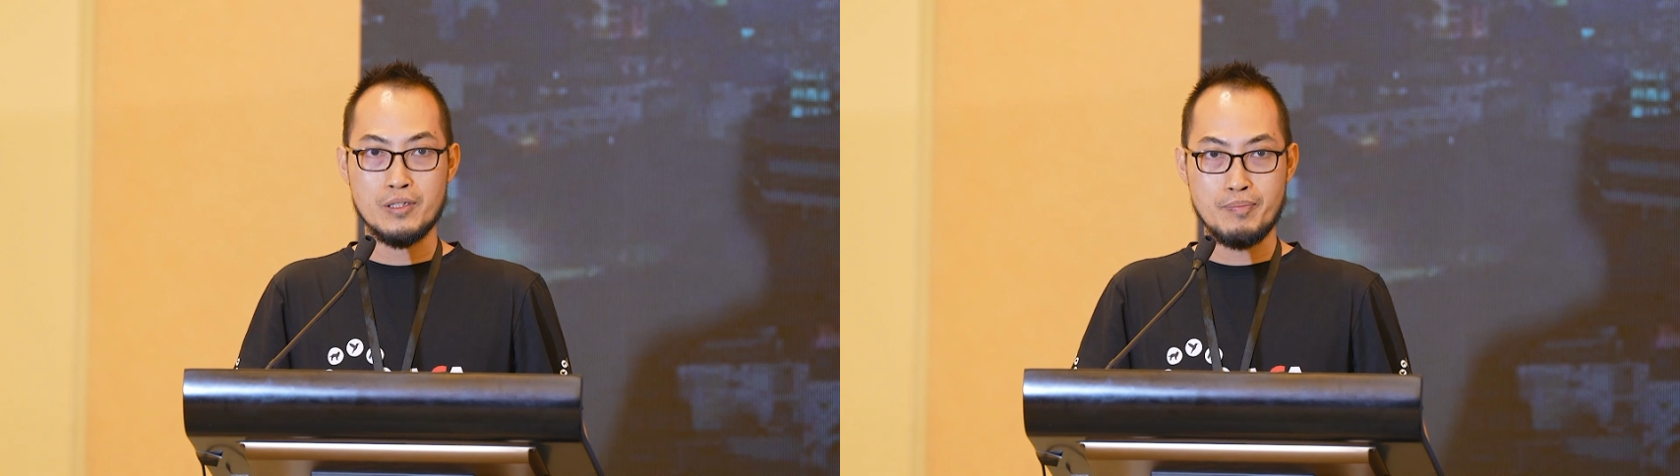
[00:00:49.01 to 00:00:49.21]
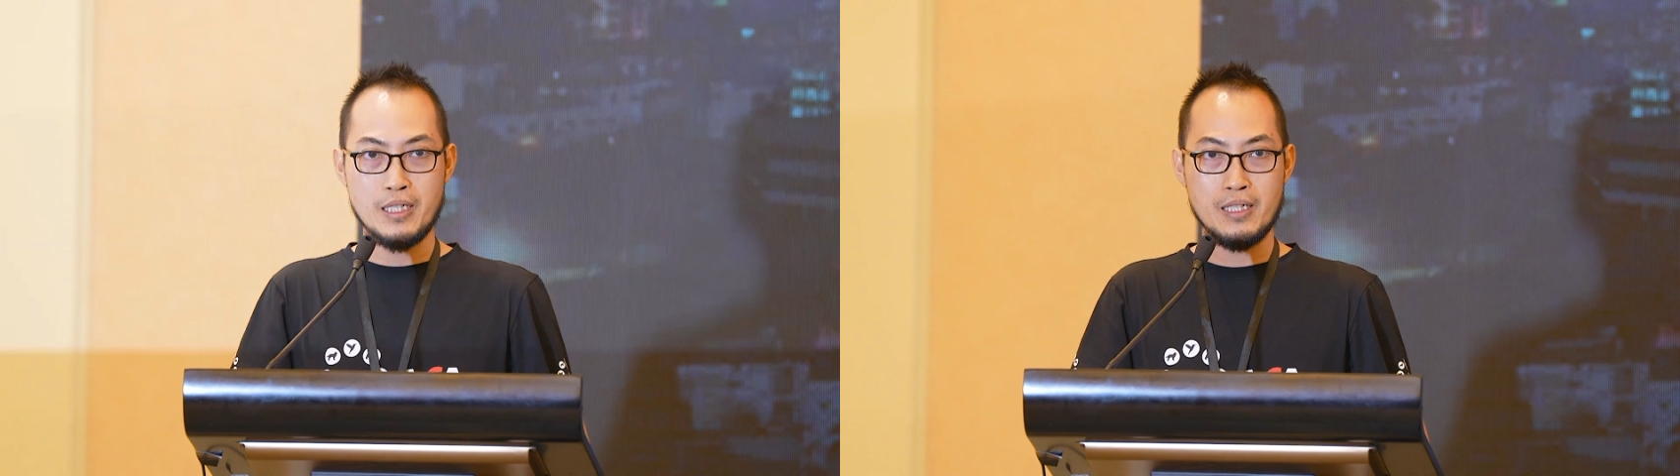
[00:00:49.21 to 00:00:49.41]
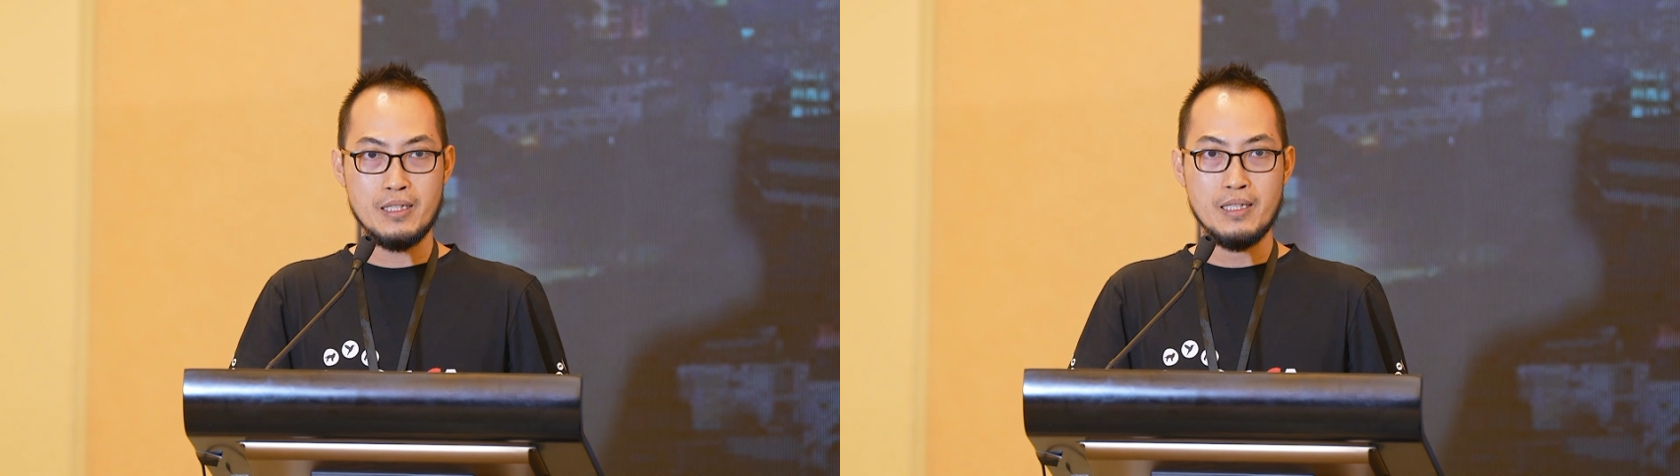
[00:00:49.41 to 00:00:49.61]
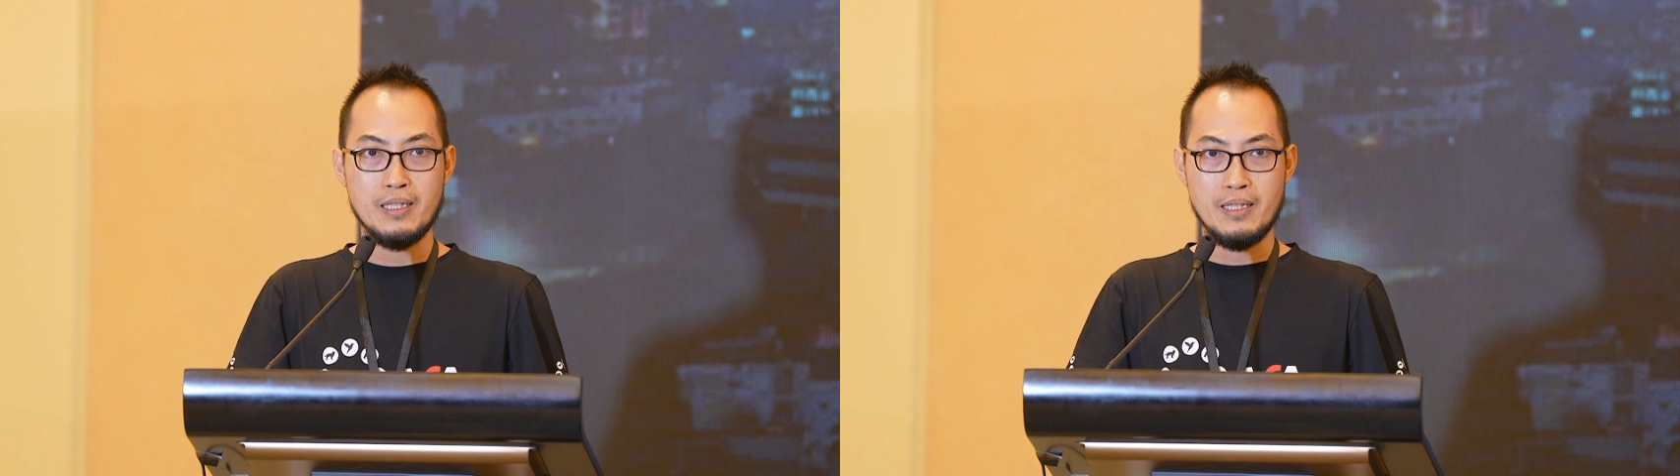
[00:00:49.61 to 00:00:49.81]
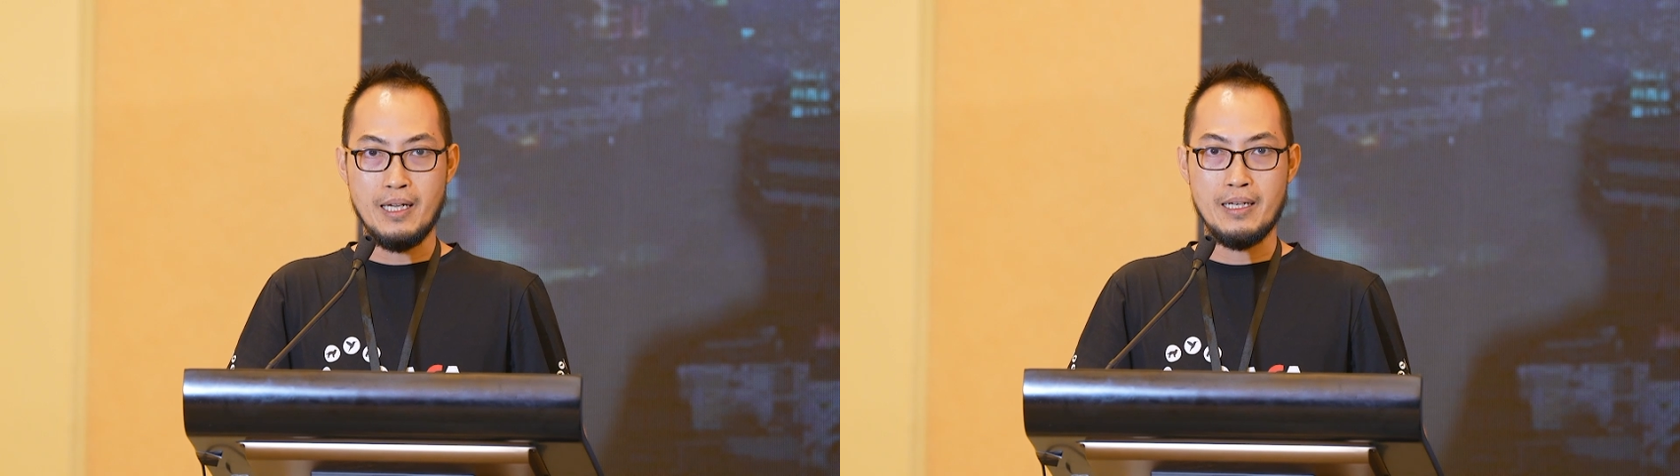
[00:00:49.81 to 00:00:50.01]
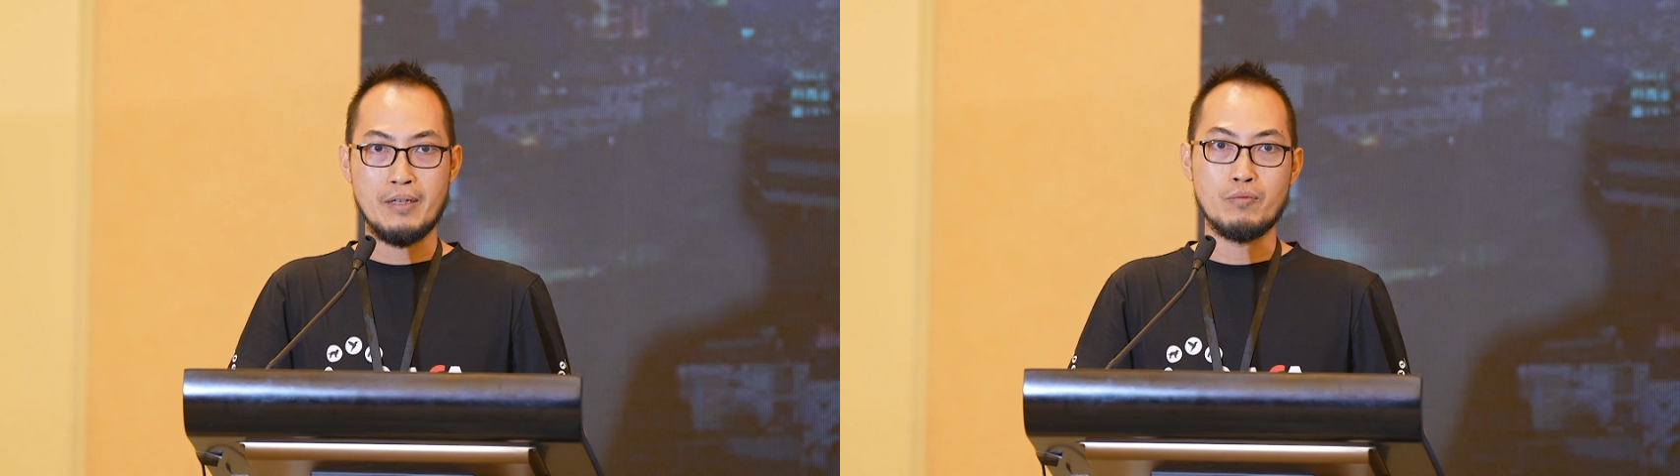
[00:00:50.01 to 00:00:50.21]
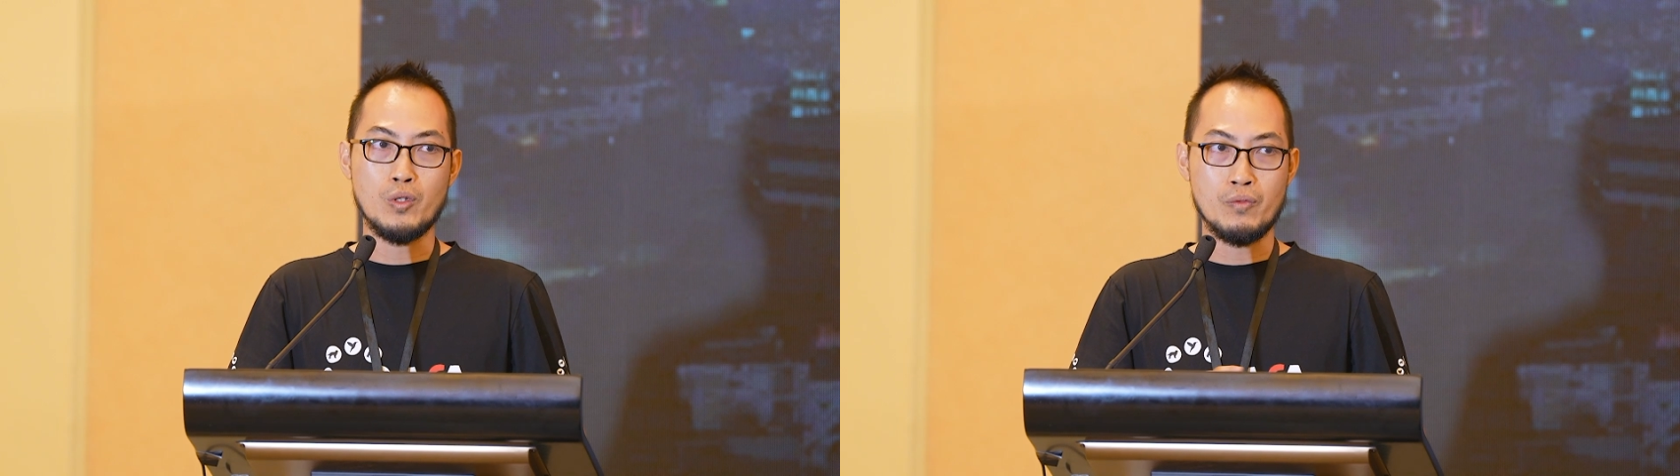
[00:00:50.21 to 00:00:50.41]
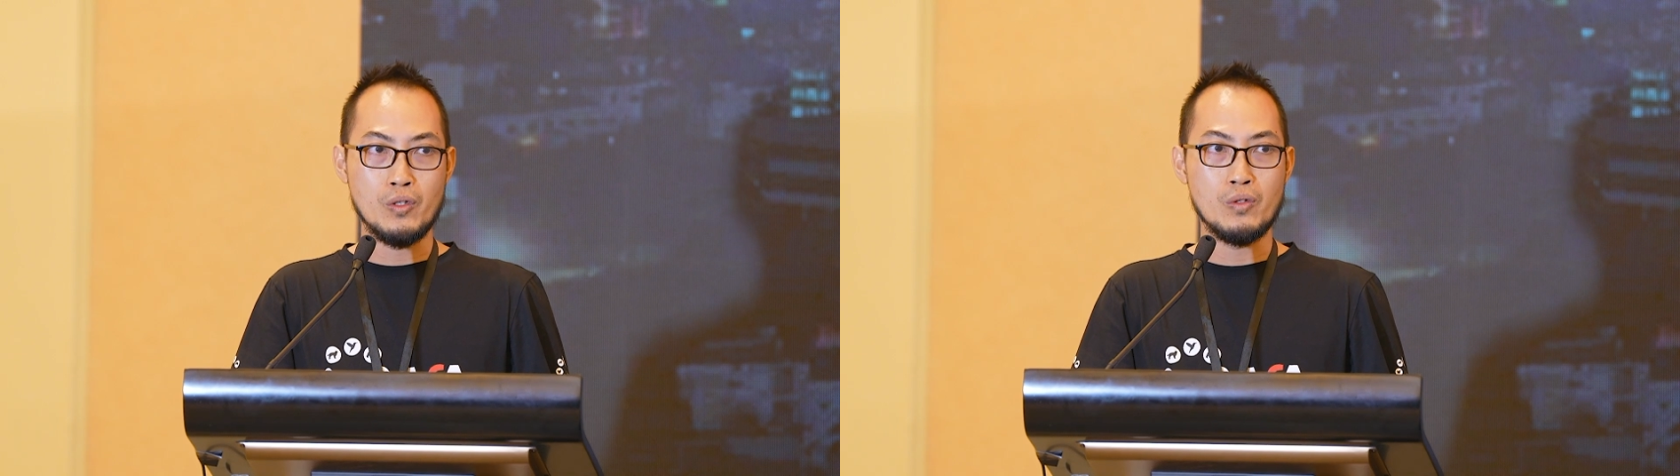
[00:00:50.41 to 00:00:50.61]
speaker, and then
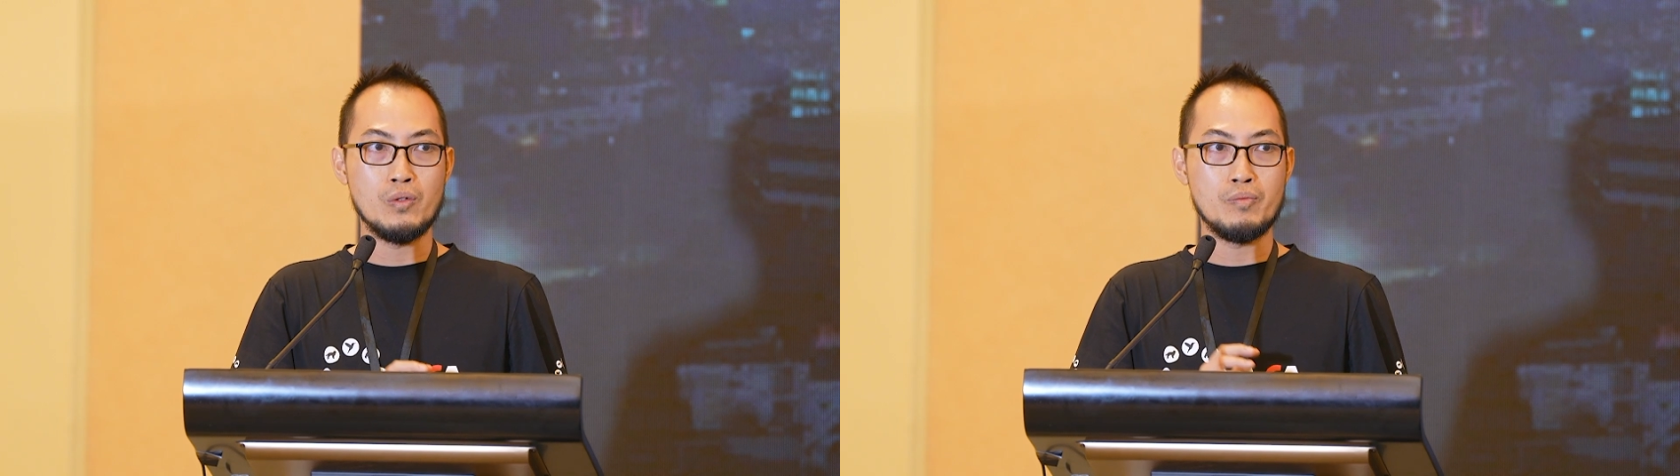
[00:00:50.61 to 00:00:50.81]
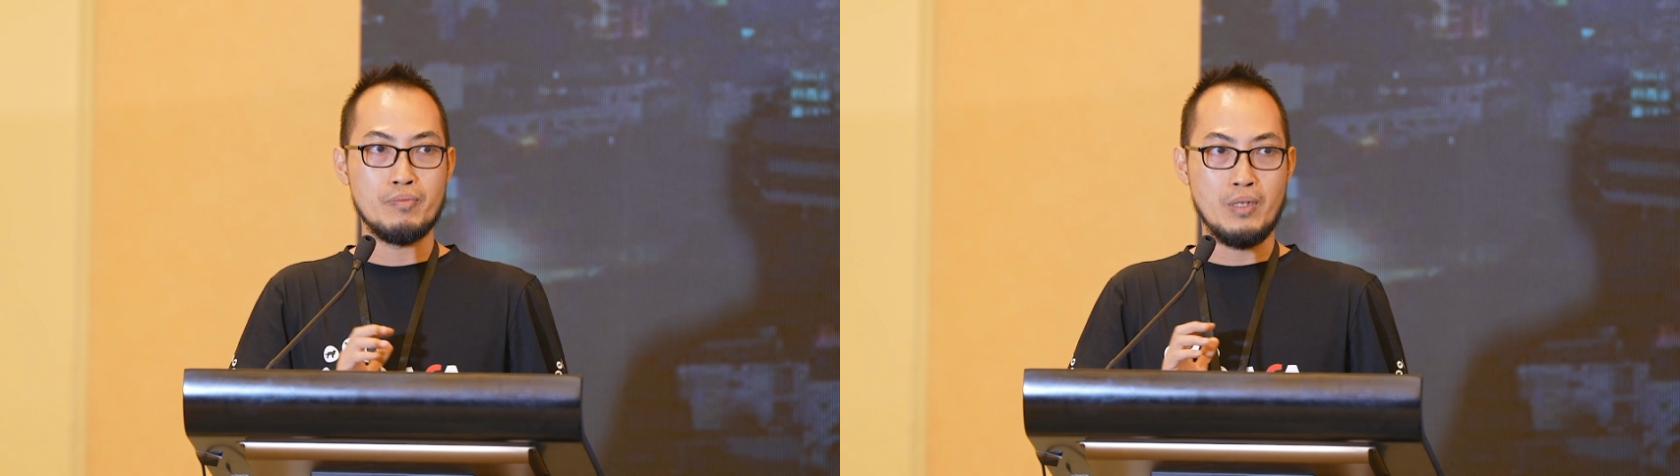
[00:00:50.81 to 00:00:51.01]
we will